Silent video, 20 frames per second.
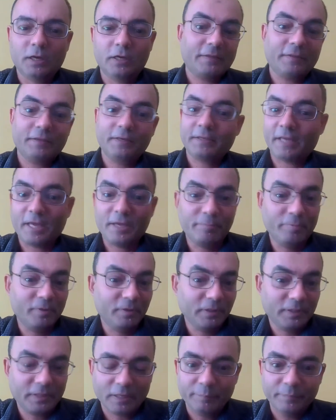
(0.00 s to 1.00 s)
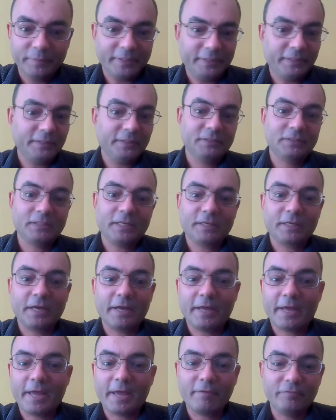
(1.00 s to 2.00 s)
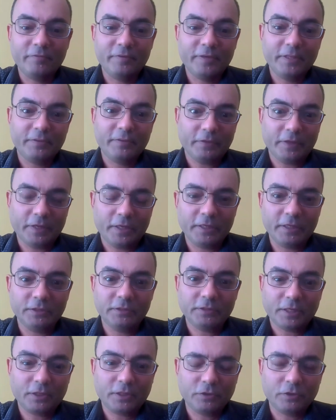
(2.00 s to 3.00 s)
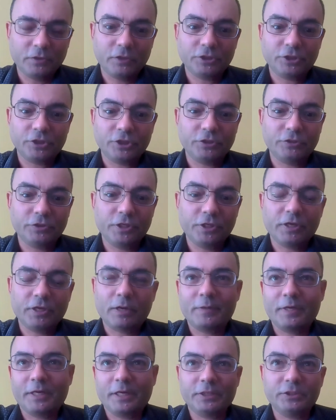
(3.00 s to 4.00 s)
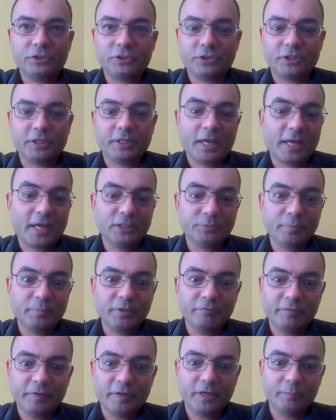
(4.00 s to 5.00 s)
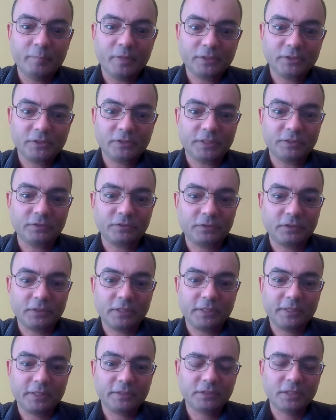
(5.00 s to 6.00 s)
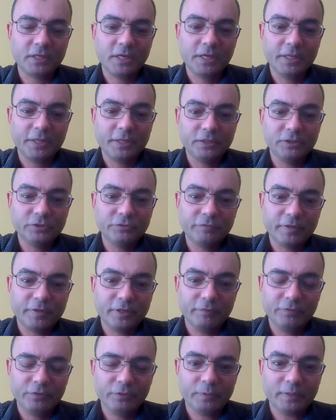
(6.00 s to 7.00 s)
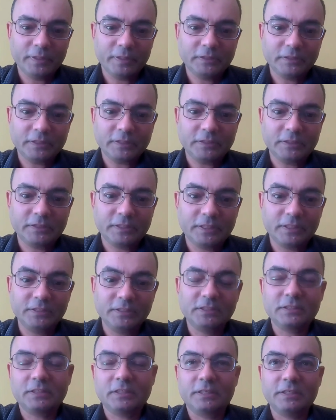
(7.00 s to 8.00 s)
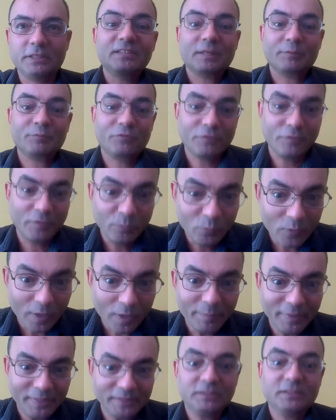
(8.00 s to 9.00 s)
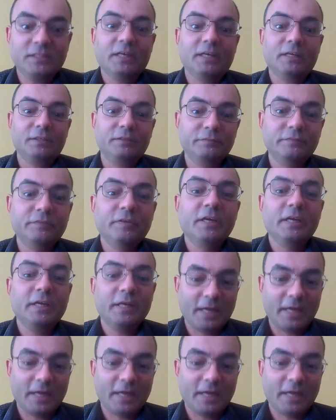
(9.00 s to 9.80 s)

like the cable companies, like everything in technology in our history has been very much centralized. There's very few instances, except for the web itself,